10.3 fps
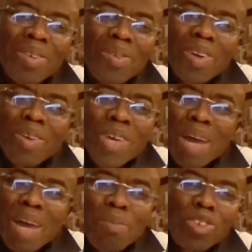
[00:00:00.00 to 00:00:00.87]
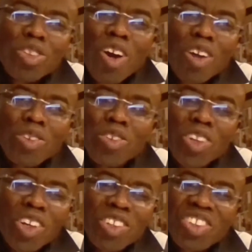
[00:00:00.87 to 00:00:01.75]
We, we can't push God to
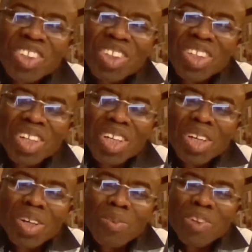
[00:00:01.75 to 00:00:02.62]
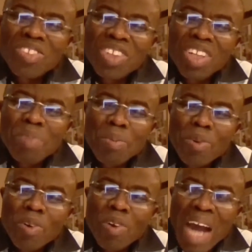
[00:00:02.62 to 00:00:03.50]
judge. We see
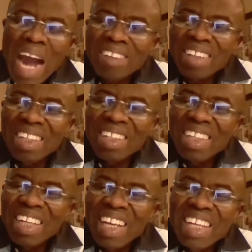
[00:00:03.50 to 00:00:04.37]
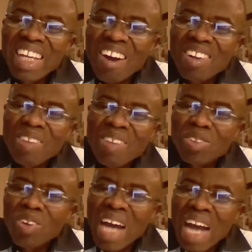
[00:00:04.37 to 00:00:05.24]
people acting anyhow they
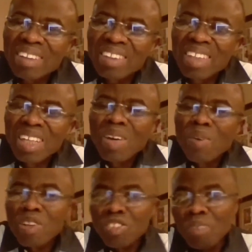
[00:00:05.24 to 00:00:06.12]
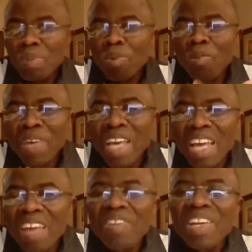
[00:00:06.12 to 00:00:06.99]
want to act. We see people
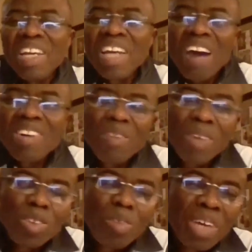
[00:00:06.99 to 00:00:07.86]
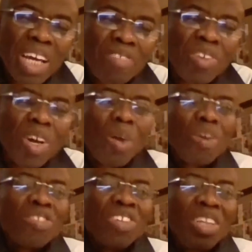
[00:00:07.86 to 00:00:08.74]
behaving anyhow they want to behave.
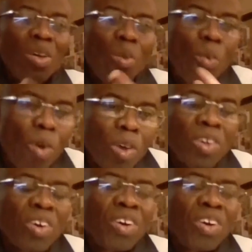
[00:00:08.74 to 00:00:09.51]
We see the world